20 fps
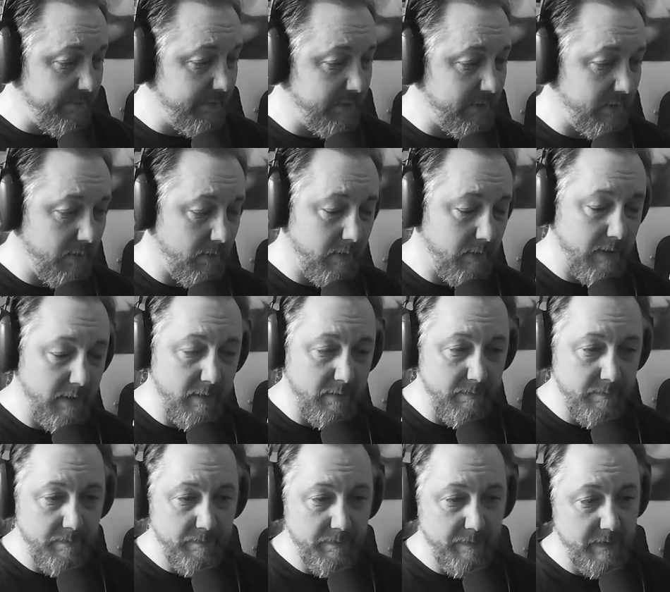So
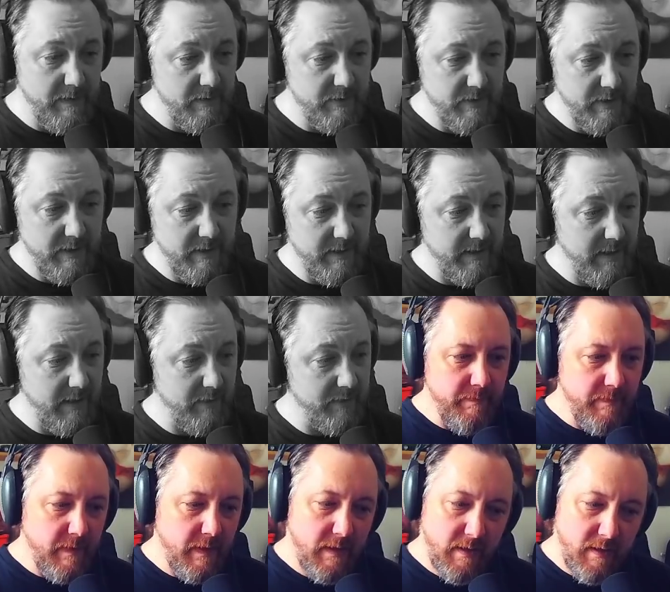check it
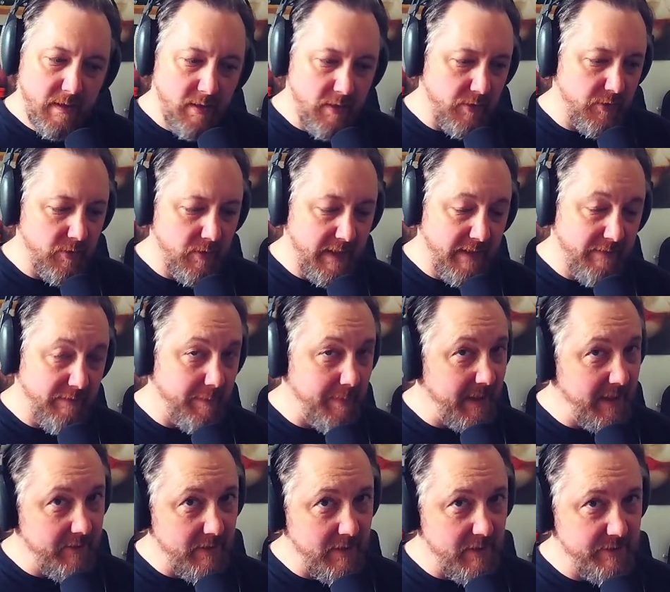out. I also have a
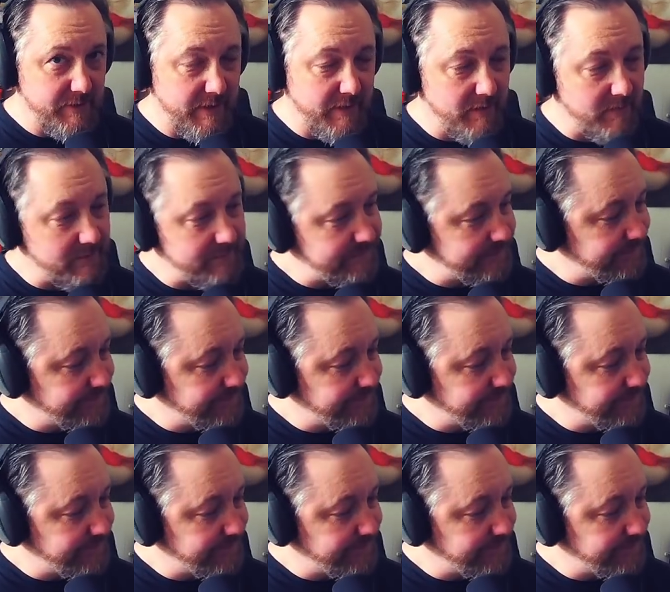Patreon channel.